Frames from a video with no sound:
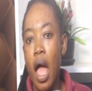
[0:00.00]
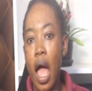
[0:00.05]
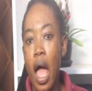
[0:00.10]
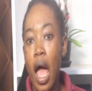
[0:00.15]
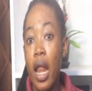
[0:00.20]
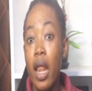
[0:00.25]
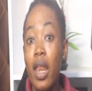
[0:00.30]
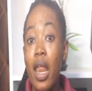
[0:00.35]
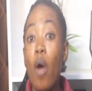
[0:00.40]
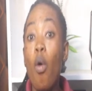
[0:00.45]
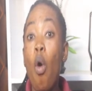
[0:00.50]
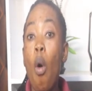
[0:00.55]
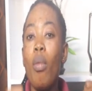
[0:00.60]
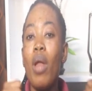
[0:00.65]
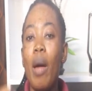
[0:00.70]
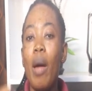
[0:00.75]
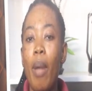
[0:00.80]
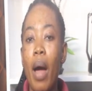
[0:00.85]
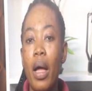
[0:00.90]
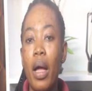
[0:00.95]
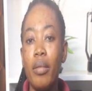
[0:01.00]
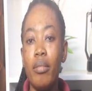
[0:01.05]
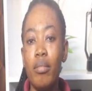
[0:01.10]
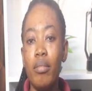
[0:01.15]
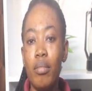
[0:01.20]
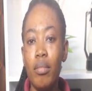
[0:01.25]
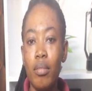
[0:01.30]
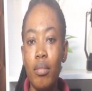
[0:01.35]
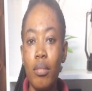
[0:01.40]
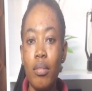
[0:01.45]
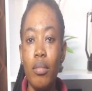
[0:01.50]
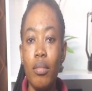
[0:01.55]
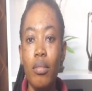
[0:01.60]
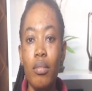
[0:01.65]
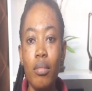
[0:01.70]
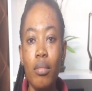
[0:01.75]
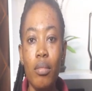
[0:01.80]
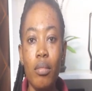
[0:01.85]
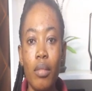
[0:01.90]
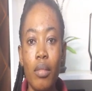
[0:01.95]
and they are coming about.
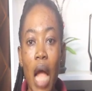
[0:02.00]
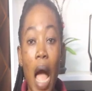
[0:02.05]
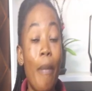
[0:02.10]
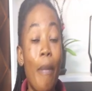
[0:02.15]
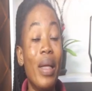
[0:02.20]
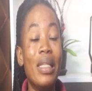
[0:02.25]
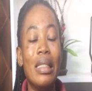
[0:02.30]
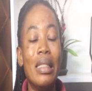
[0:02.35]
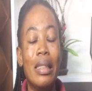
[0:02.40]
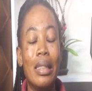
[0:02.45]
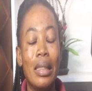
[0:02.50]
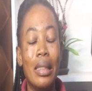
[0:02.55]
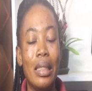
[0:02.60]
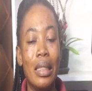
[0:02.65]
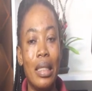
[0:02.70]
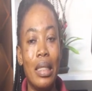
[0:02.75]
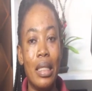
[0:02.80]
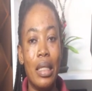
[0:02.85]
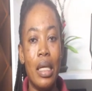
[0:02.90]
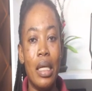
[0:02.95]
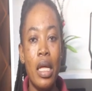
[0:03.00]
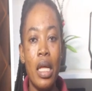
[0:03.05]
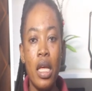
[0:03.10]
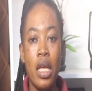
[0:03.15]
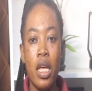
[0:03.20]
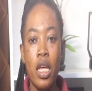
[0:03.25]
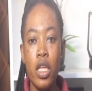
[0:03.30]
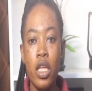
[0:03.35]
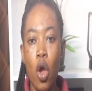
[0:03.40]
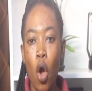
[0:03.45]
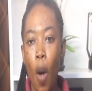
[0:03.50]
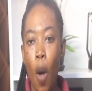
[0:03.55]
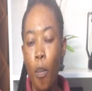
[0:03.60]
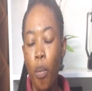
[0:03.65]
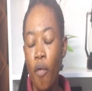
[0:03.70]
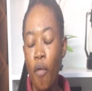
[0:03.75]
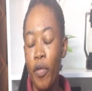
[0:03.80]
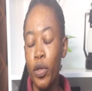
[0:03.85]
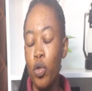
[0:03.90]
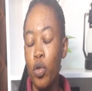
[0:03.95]
Abandoned the day. Younger
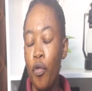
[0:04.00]
prophet